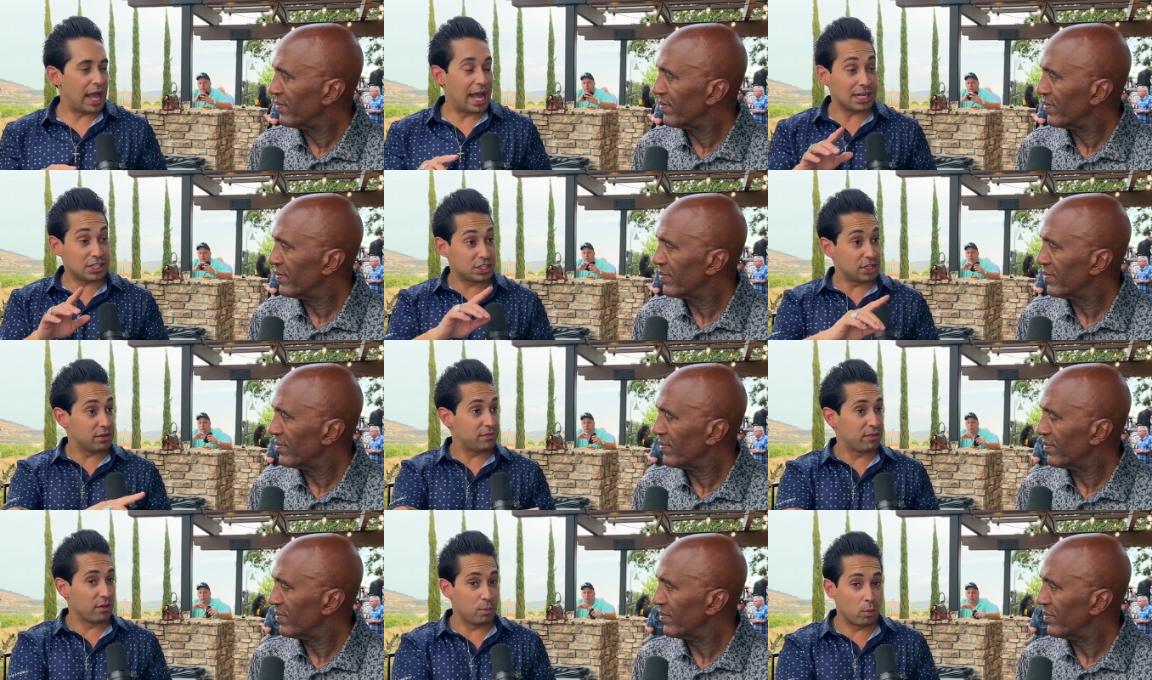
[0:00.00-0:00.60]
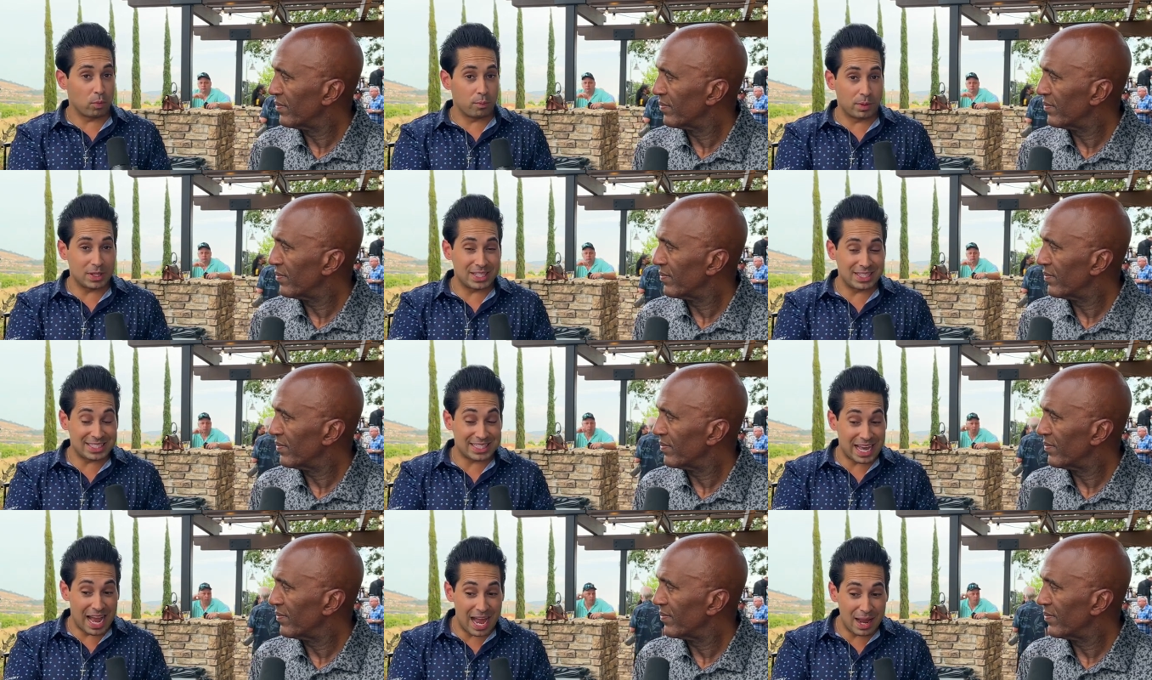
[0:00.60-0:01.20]
Speaker 1: Actually, by
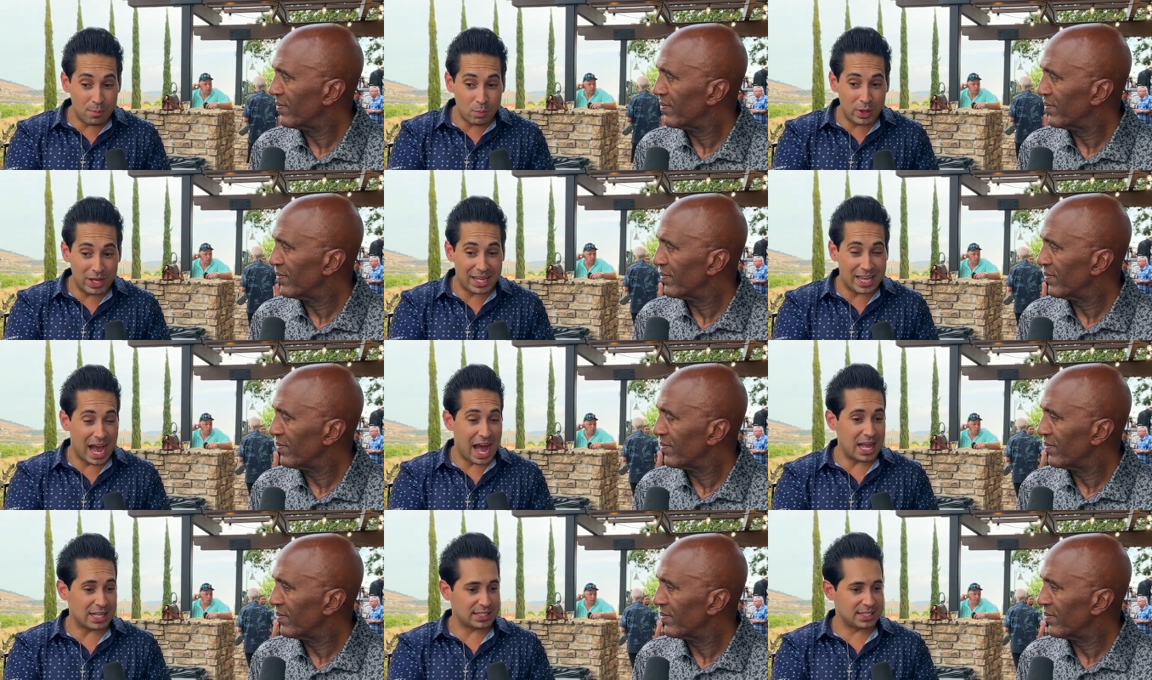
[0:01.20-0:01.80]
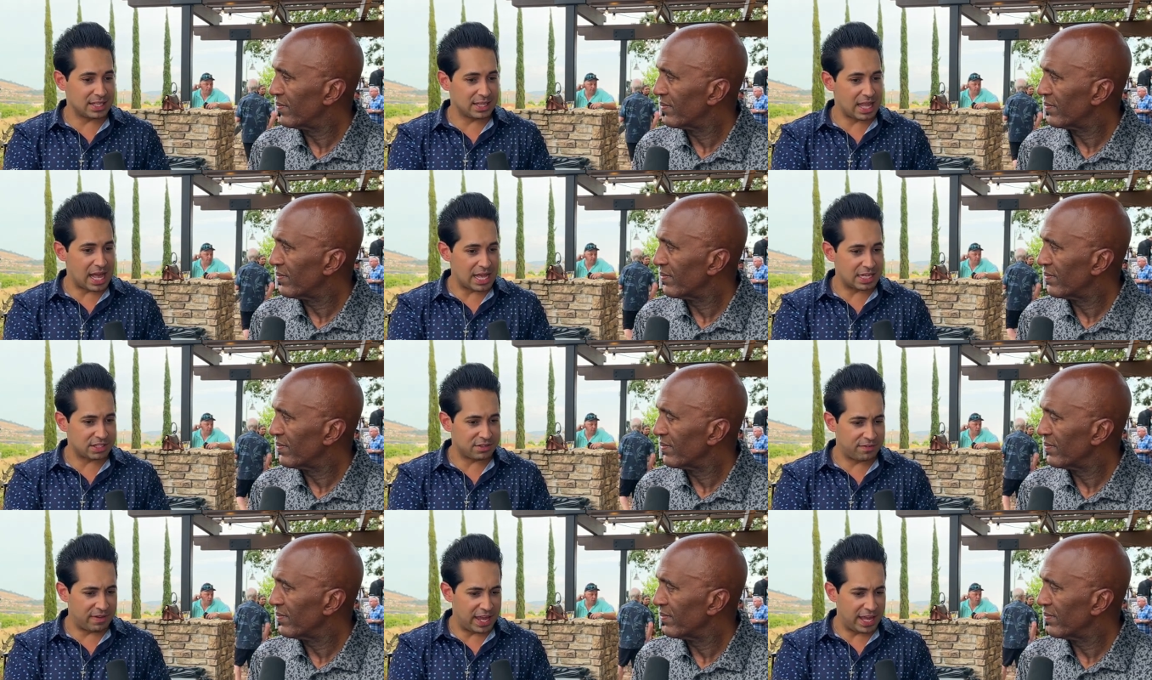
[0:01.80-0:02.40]
the time we got to
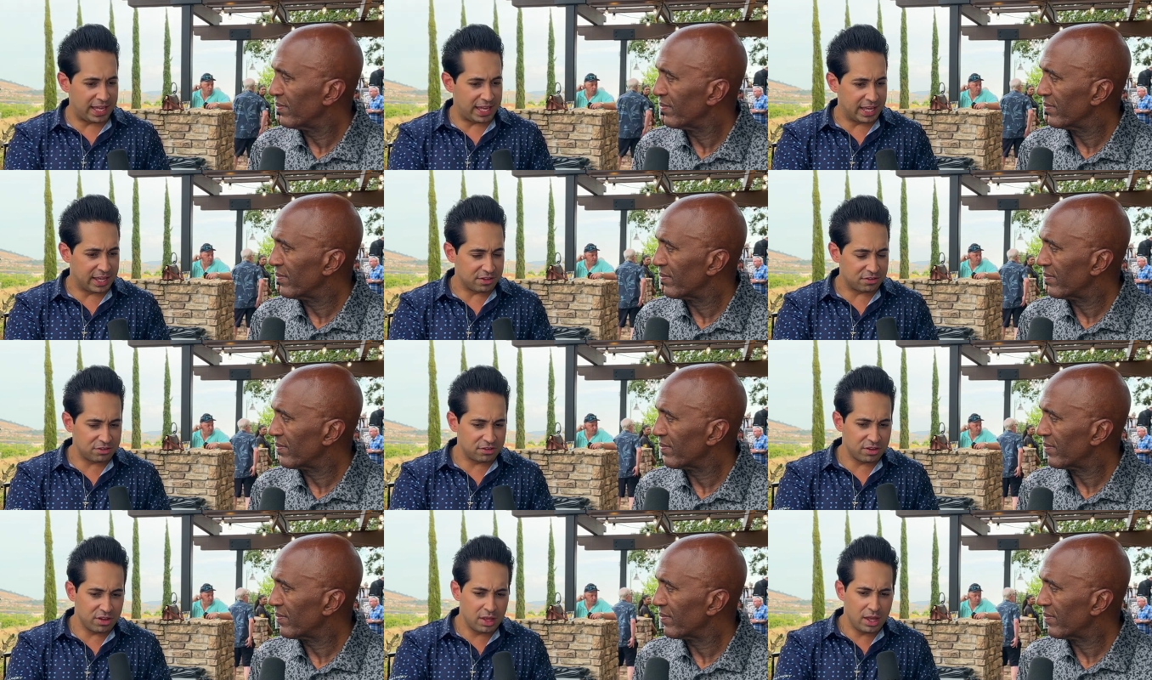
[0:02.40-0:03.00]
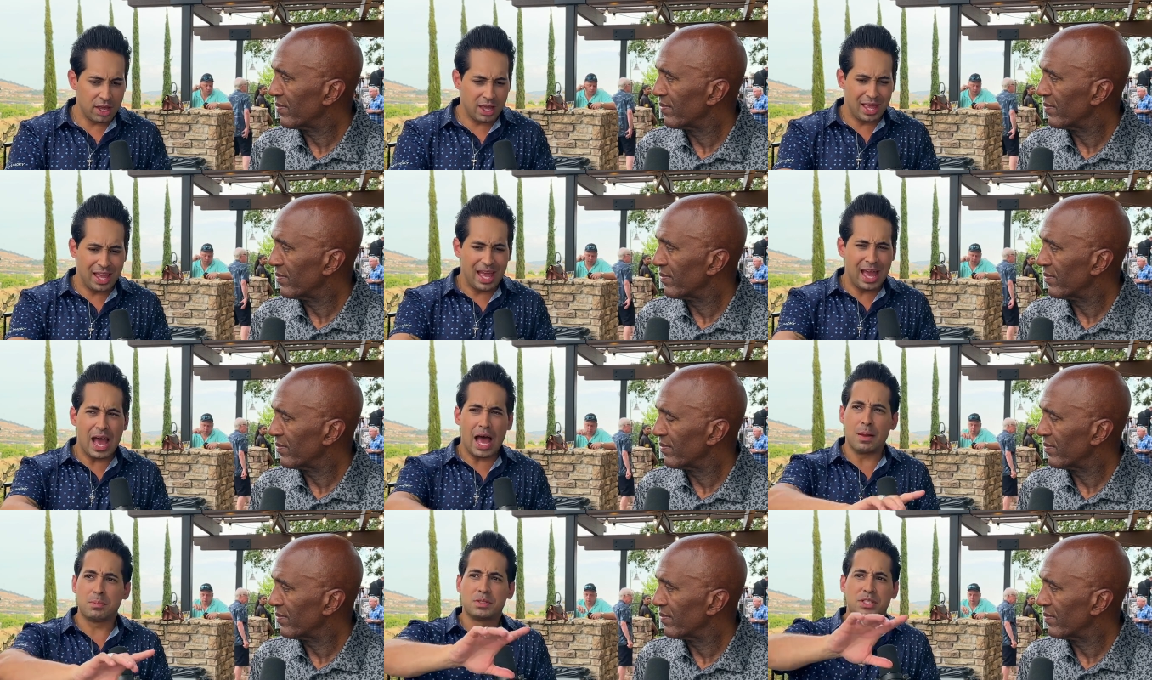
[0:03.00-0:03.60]
Las Vegas,
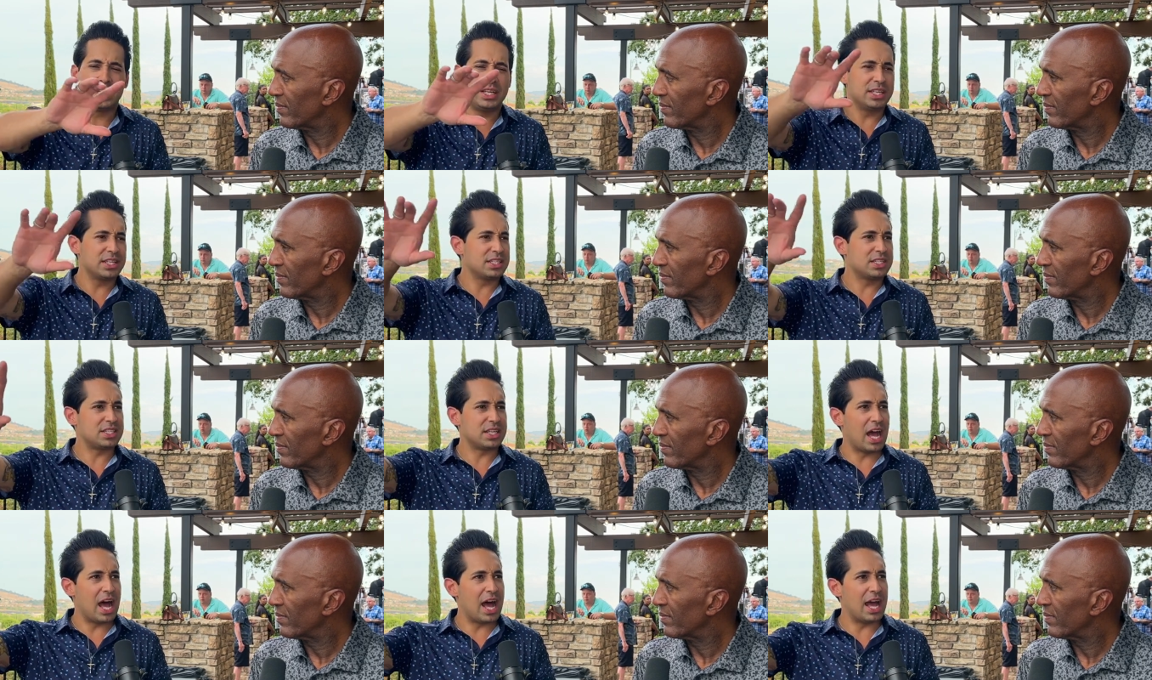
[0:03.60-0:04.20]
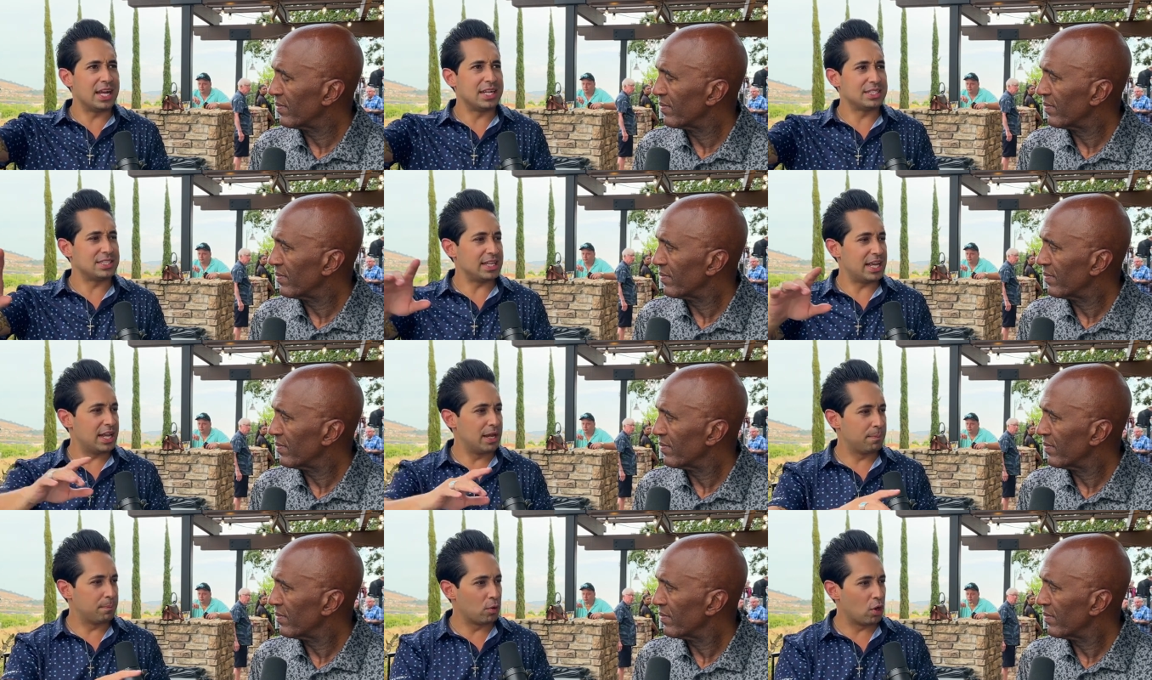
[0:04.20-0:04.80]
I'm seeing signs,
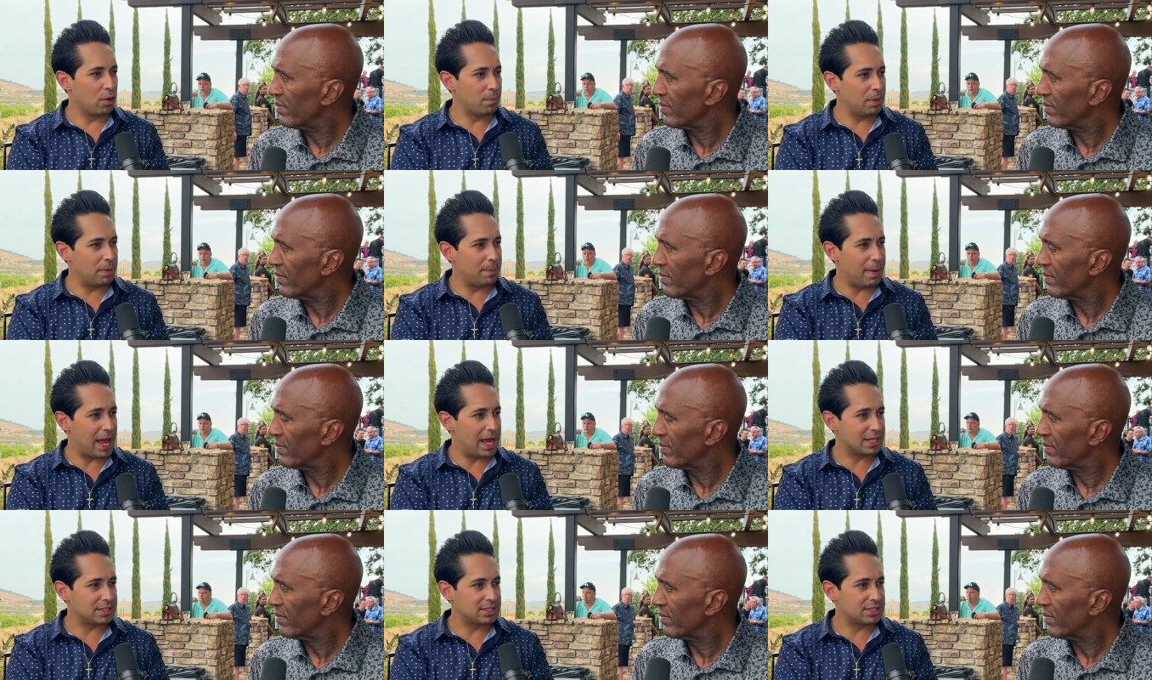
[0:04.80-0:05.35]
and it brought me back